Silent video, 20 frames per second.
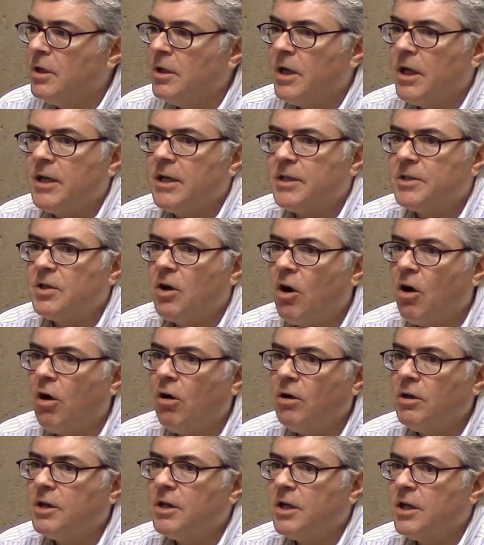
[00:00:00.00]
And it's
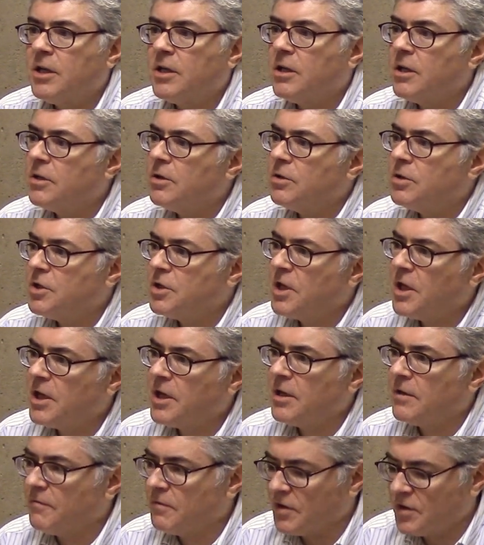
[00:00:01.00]
hard to get an
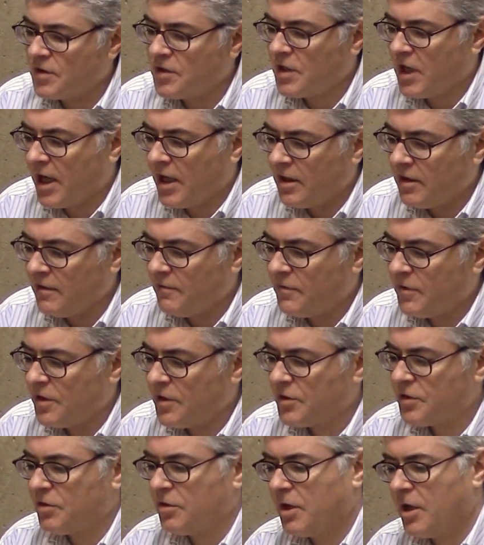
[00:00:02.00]
understanding of the scale of
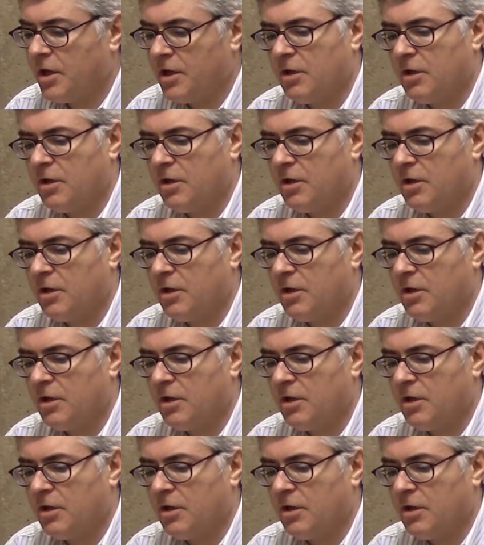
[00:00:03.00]
this, okay?